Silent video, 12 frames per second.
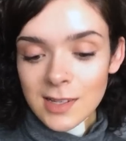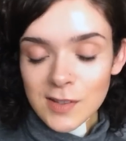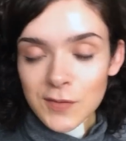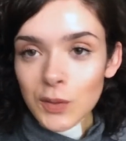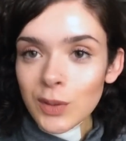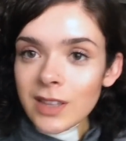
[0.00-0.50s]

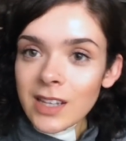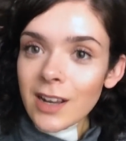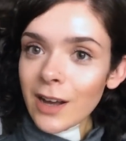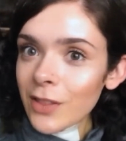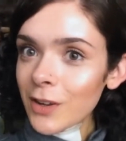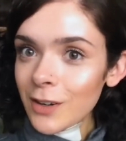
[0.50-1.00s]
As for
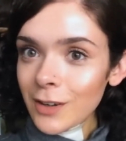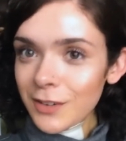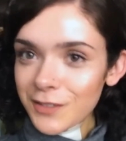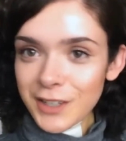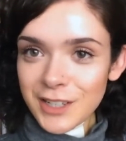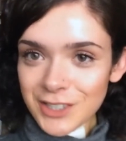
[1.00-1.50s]
the other
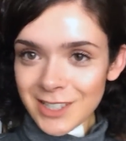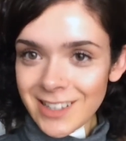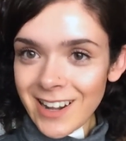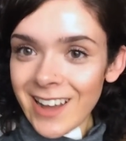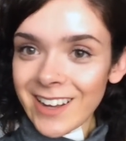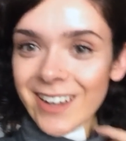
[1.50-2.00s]

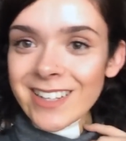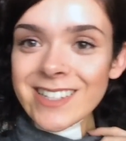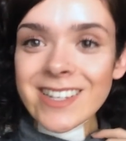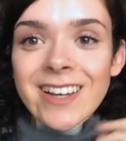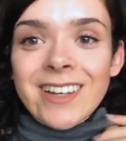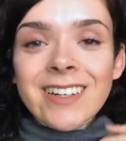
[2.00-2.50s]
region that I
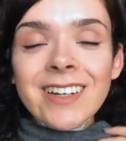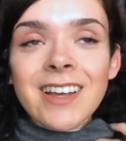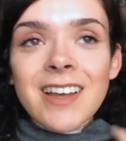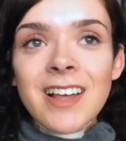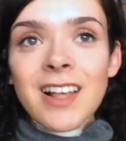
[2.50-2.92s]
got done,